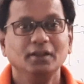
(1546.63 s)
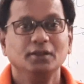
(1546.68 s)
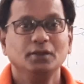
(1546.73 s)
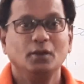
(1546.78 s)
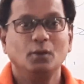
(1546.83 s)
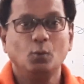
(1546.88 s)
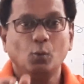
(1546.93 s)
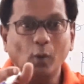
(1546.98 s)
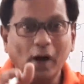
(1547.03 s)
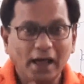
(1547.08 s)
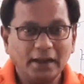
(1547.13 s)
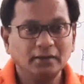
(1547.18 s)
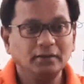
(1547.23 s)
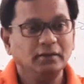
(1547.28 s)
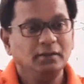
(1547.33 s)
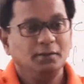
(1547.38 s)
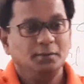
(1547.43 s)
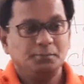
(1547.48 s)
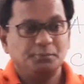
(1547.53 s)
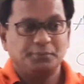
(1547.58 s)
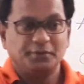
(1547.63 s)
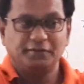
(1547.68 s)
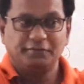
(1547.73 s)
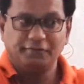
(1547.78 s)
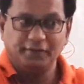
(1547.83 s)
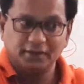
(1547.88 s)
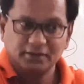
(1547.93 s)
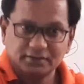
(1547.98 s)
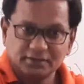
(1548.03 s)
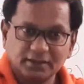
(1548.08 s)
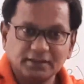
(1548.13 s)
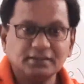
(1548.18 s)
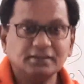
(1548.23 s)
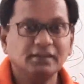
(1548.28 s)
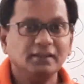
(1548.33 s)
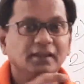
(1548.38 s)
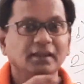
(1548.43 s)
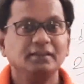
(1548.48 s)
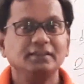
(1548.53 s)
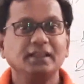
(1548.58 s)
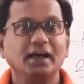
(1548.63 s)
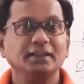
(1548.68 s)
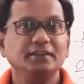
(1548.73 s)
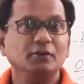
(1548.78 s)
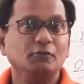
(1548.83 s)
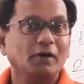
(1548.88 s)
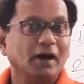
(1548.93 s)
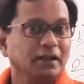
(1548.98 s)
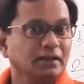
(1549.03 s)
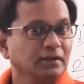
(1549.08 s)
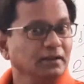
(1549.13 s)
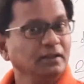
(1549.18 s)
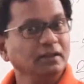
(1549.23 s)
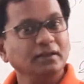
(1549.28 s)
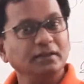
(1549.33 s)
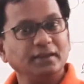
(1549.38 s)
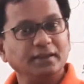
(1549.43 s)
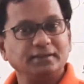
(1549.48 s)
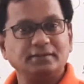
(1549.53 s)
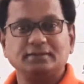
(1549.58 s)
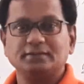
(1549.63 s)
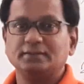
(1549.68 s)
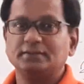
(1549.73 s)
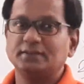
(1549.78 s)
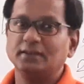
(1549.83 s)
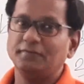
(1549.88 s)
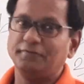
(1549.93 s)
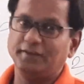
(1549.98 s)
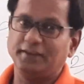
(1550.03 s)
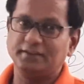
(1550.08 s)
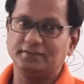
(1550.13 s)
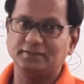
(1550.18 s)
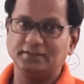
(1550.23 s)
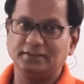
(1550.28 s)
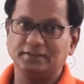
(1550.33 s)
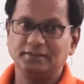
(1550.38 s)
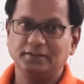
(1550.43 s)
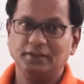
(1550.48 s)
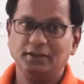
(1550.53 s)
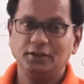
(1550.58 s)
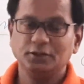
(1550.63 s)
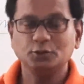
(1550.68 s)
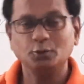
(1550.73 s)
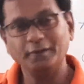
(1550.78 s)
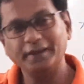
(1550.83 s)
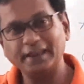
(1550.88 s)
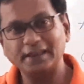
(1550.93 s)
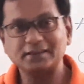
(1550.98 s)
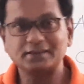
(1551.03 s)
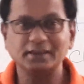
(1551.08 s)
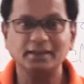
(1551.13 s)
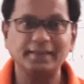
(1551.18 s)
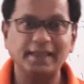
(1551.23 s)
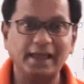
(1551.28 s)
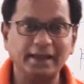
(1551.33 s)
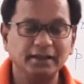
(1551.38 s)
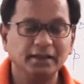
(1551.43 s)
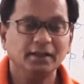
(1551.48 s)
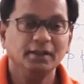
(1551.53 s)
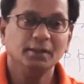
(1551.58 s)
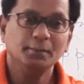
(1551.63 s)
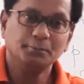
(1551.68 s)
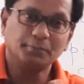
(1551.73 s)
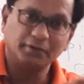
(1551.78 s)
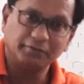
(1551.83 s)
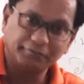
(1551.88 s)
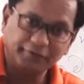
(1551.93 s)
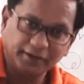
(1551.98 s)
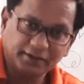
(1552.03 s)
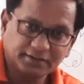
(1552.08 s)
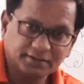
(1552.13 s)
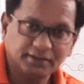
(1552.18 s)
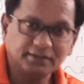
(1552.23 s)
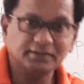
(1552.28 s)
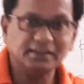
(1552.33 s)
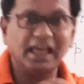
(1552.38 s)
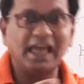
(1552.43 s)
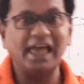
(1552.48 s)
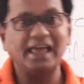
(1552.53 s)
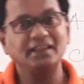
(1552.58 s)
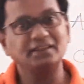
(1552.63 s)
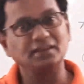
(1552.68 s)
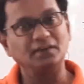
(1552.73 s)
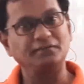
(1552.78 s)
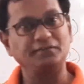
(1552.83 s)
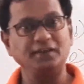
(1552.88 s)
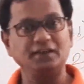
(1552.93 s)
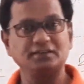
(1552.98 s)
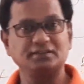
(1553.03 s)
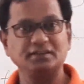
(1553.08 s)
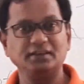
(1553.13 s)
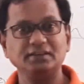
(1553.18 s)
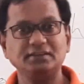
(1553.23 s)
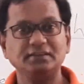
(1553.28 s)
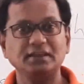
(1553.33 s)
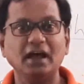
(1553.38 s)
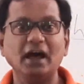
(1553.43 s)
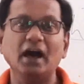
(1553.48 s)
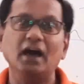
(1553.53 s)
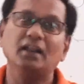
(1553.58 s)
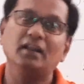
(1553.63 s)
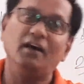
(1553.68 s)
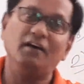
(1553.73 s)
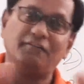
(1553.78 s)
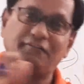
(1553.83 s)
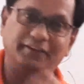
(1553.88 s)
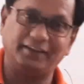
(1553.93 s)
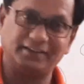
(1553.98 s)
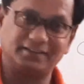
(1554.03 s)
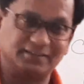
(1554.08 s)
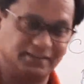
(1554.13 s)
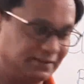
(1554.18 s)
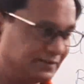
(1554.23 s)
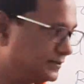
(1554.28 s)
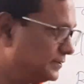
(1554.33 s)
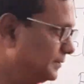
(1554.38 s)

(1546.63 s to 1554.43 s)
So one prefixes, the other one is suffixes. So we can say that prefixes and suffixes are affixes.